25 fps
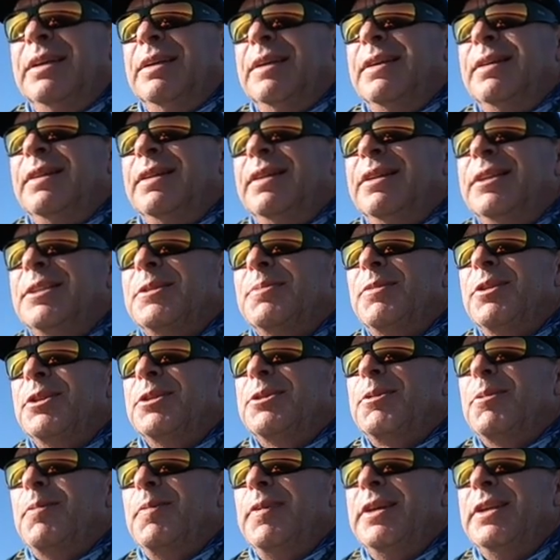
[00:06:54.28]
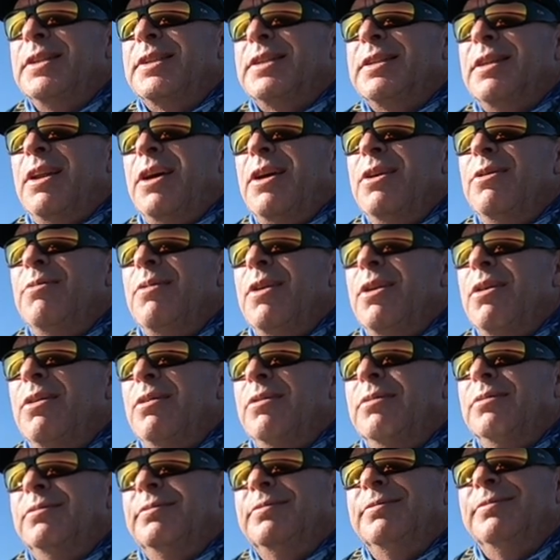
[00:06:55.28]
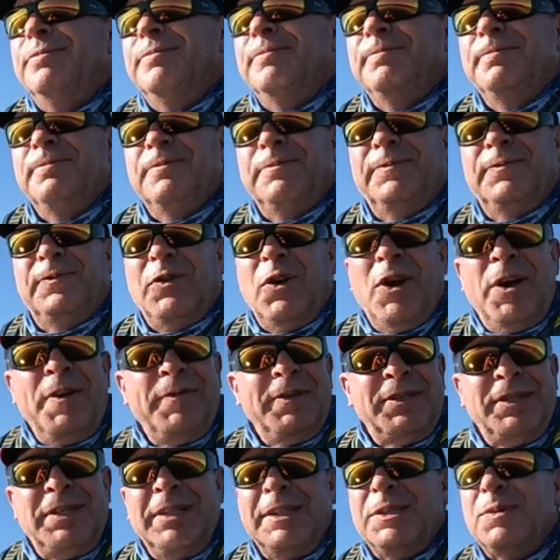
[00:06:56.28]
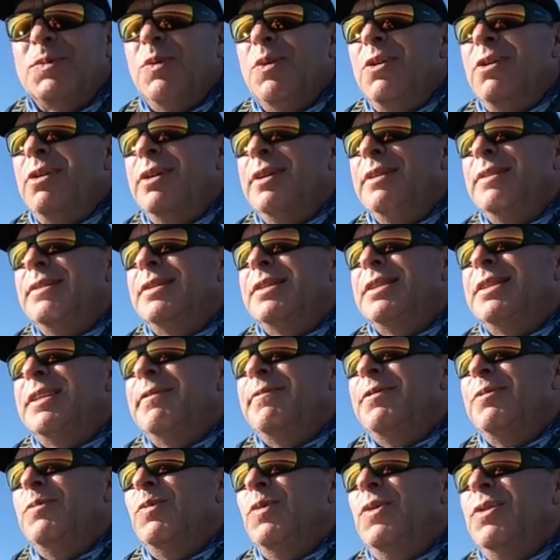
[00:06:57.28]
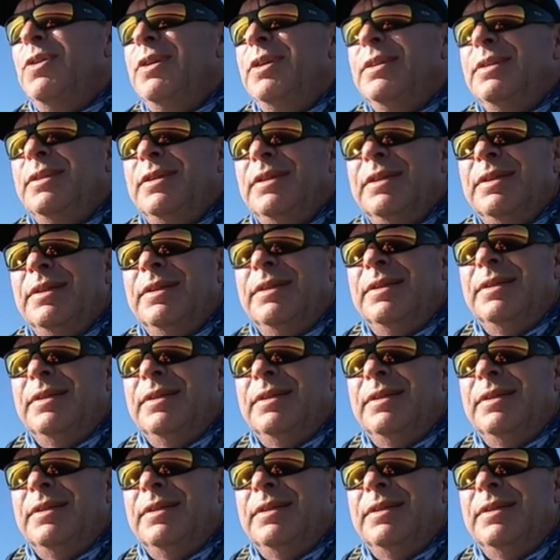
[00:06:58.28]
and then it's most probably a slow roll, 5 or 6 winds, 7 winds,